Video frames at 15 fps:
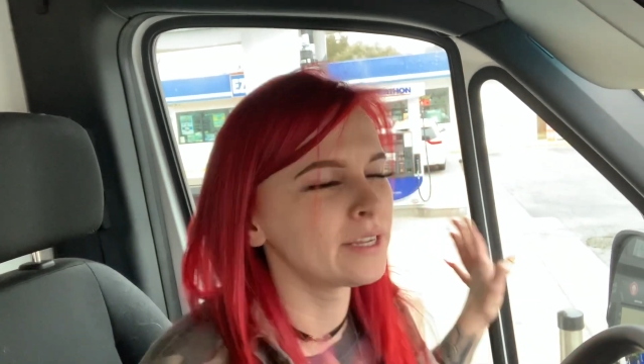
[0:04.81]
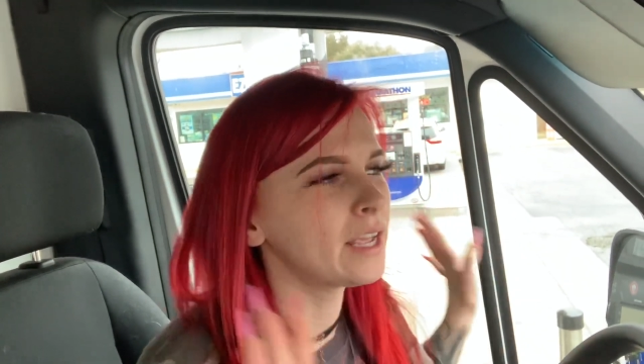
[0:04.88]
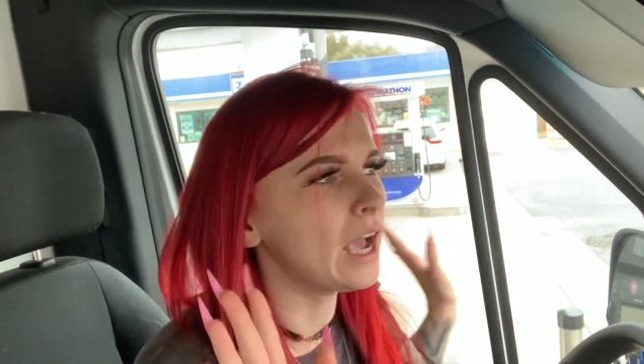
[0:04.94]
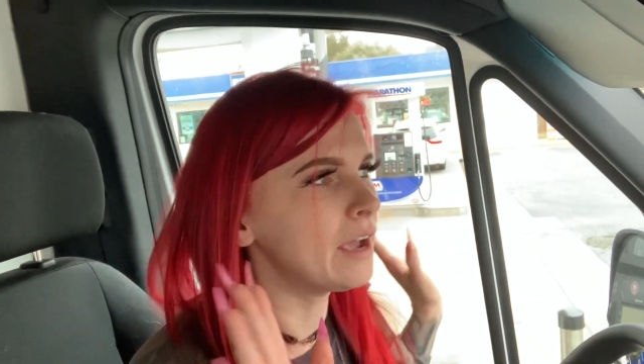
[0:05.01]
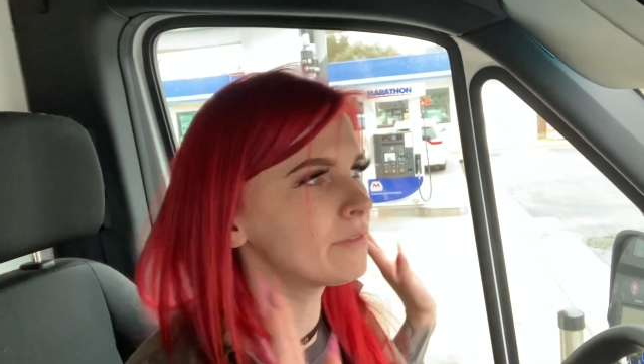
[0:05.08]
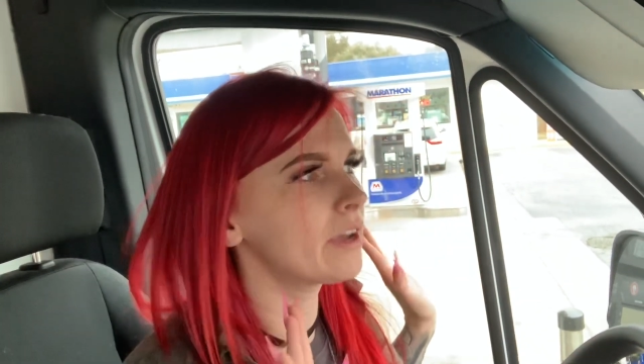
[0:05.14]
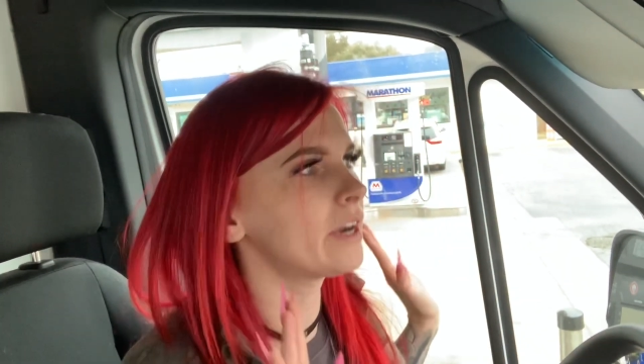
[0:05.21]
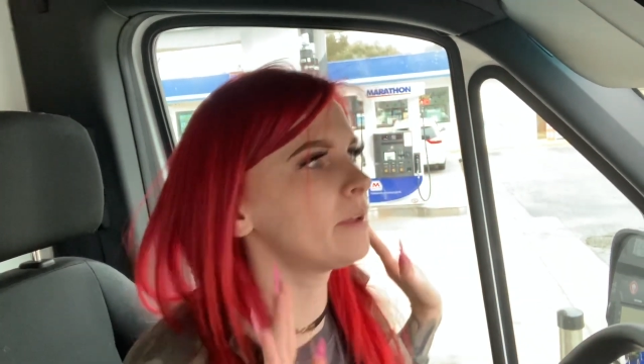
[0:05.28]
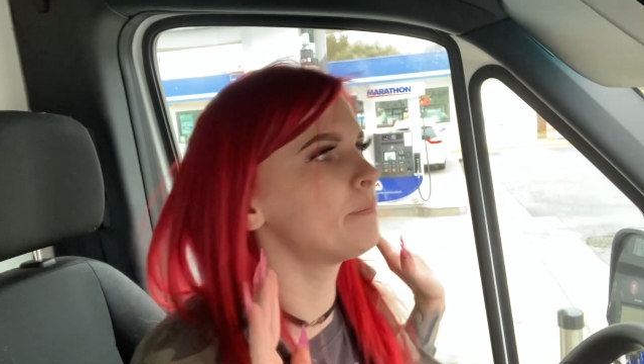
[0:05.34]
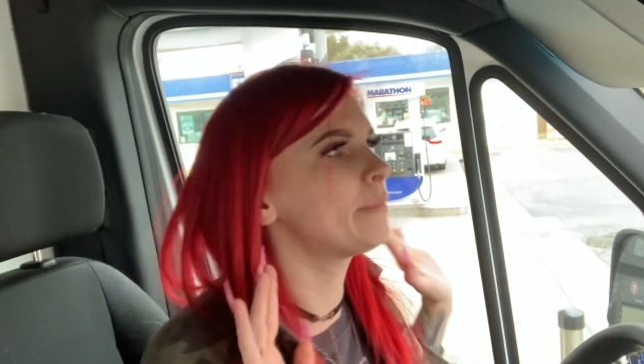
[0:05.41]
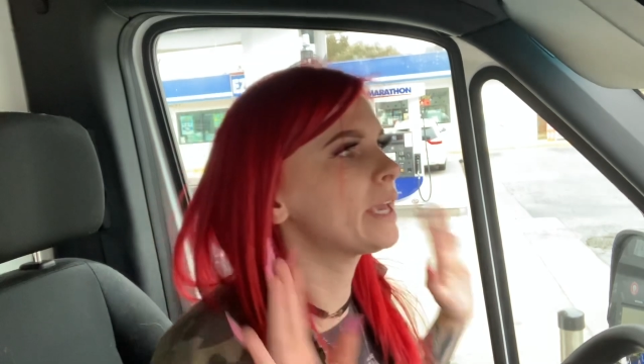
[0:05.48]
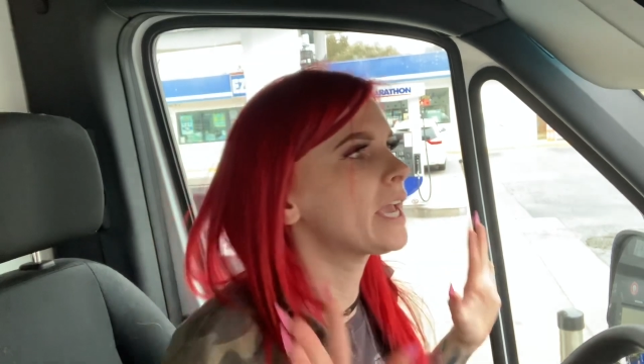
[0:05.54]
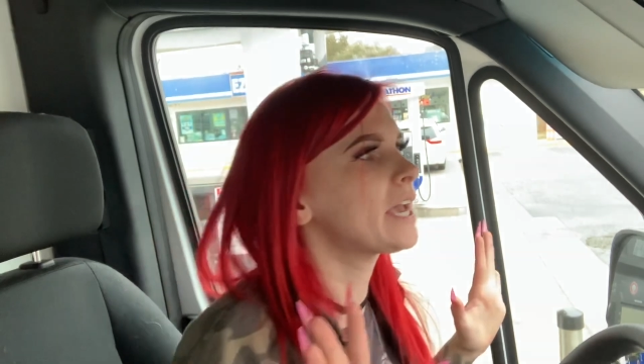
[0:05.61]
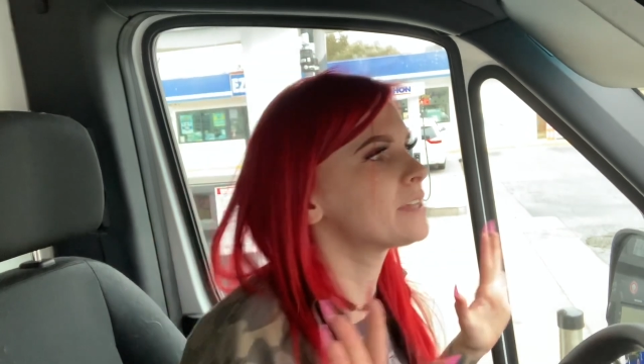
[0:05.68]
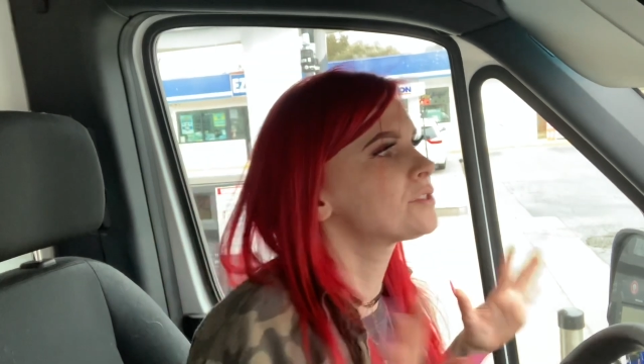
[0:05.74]
I've got a
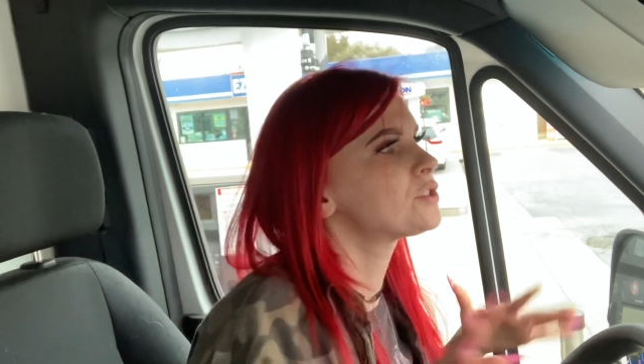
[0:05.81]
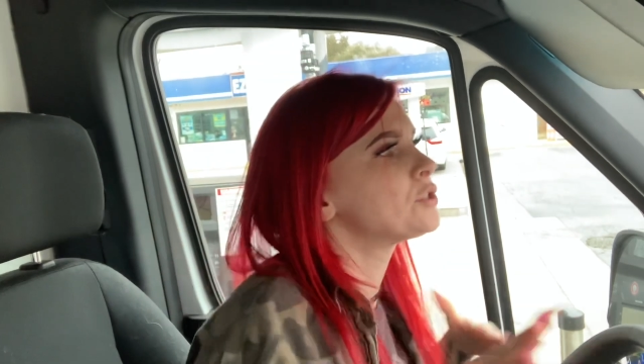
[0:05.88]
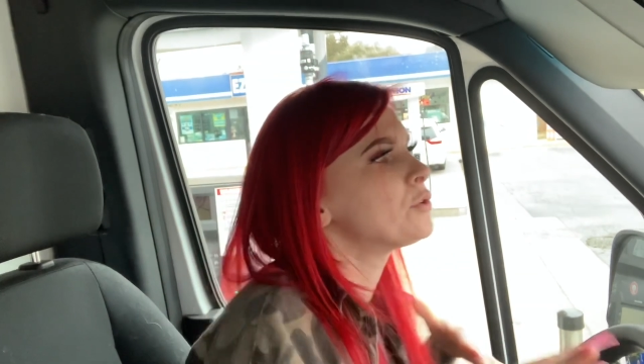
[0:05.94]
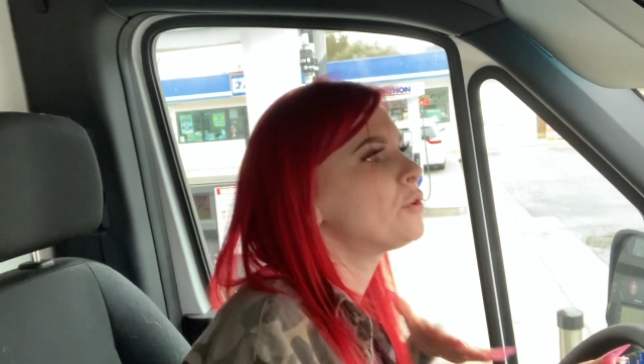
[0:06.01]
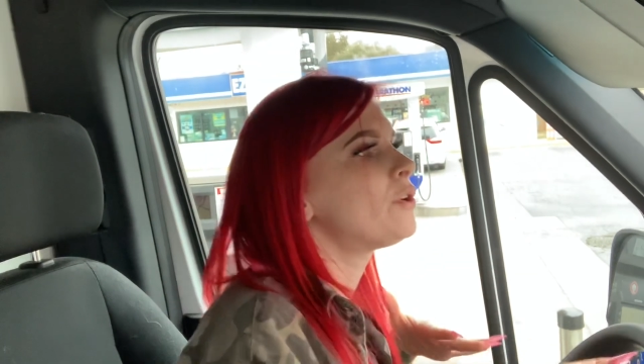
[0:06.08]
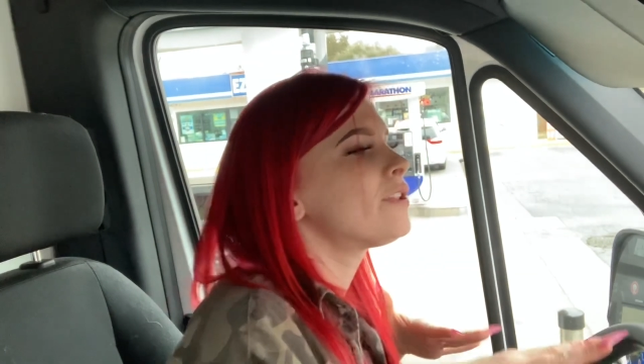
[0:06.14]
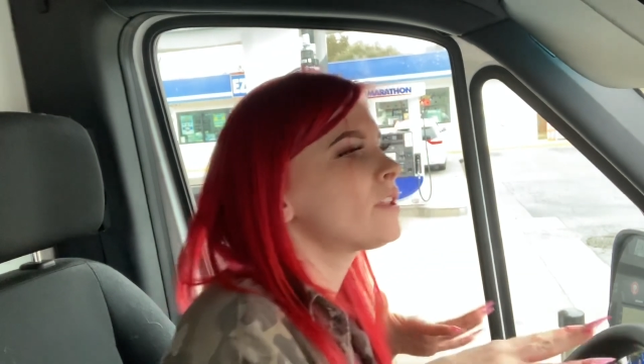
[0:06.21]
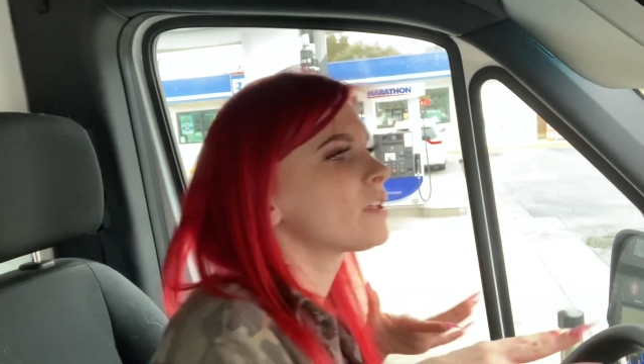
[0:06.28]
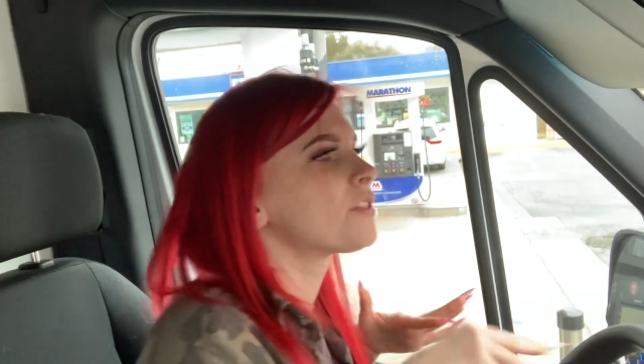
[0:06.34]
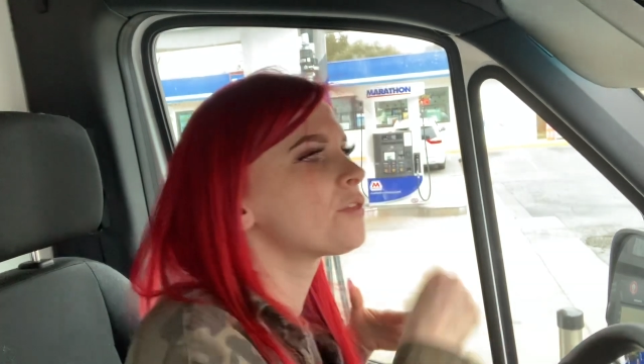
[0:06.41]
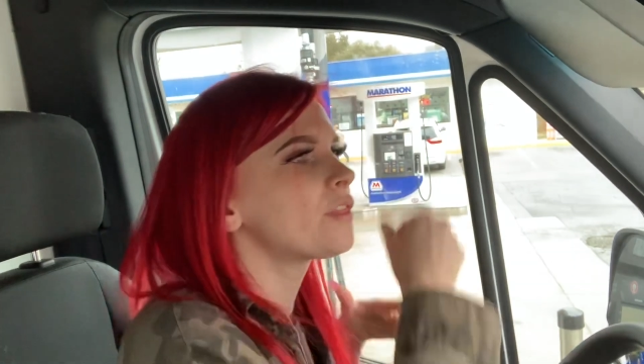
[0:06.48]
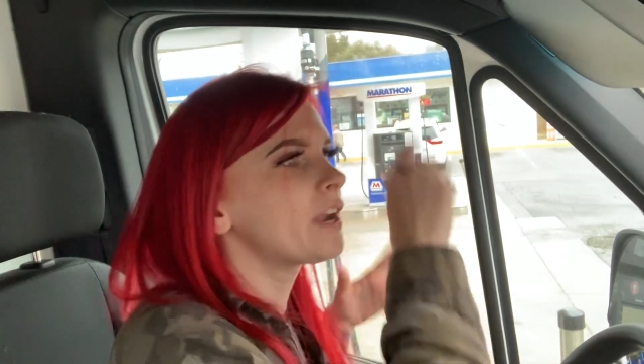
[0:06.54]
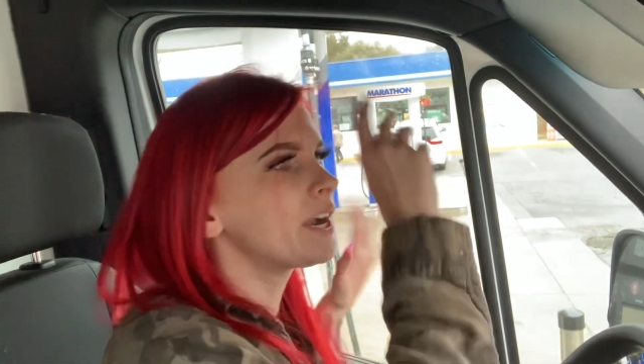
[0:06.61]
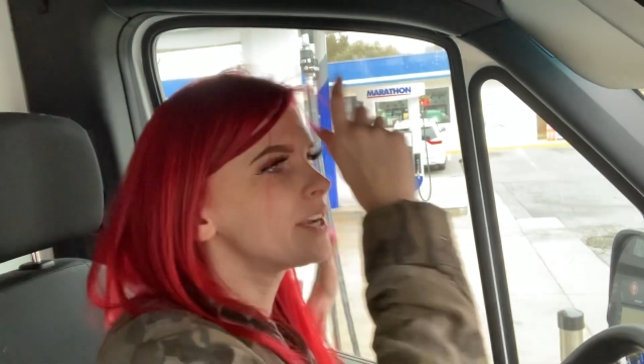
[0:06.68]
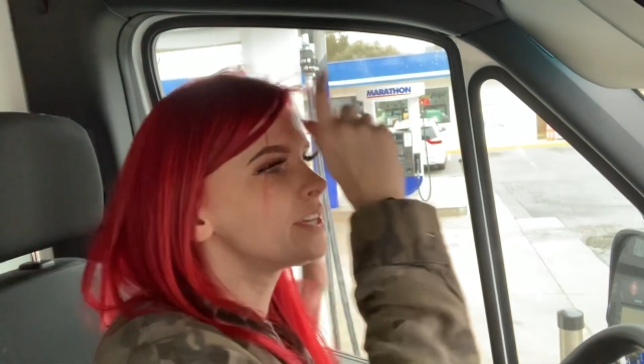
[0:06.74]
big ass doodle that I